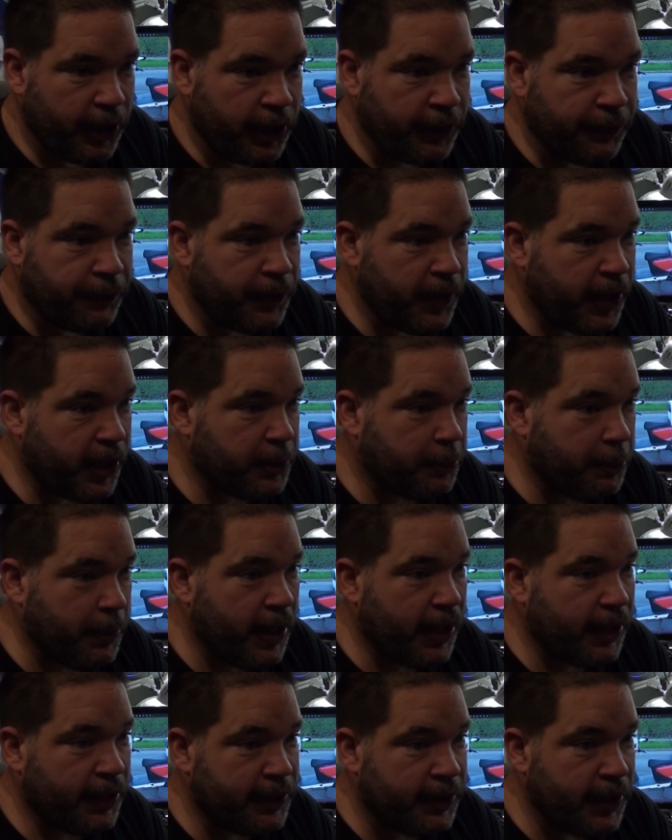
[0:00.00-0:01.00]
In fact,
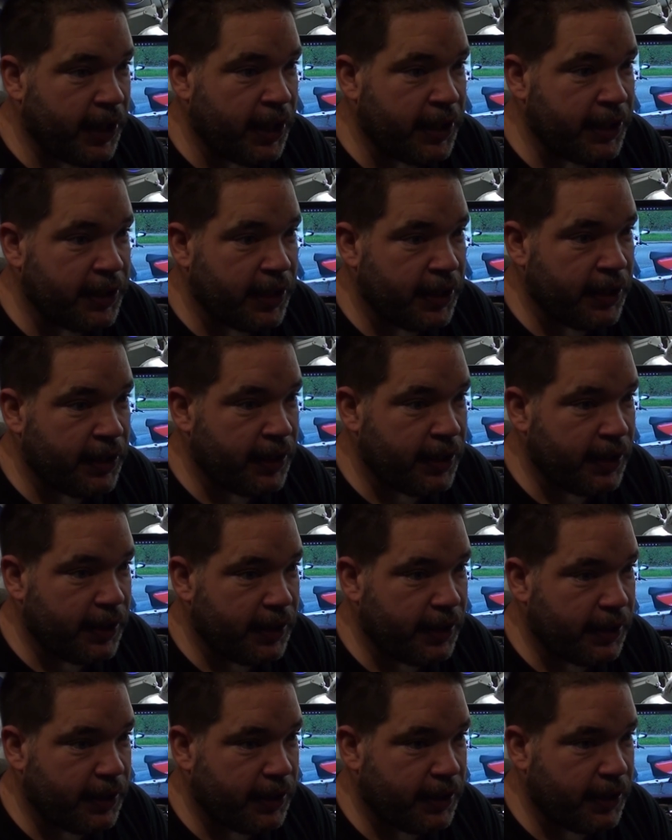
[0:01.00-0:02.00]
back then,
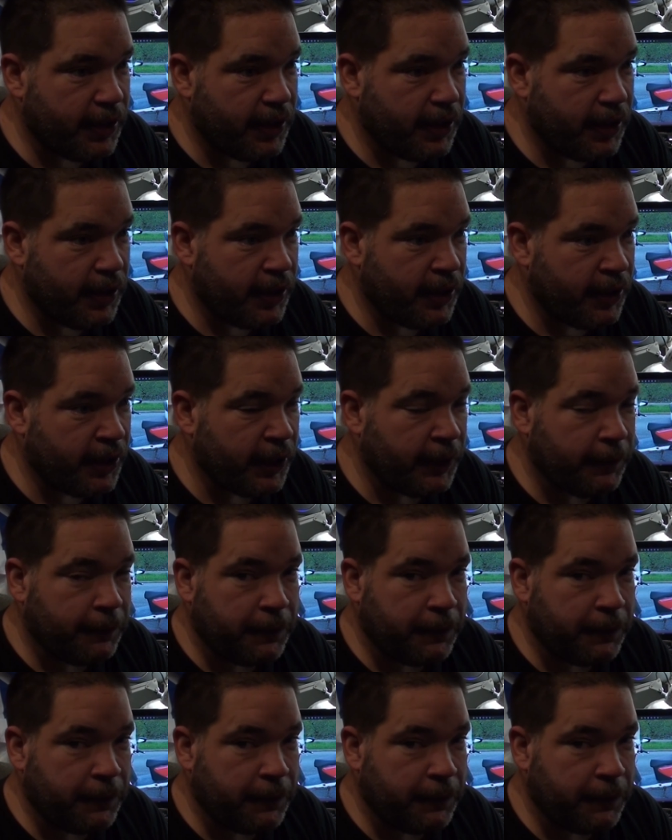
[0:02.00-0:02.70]
they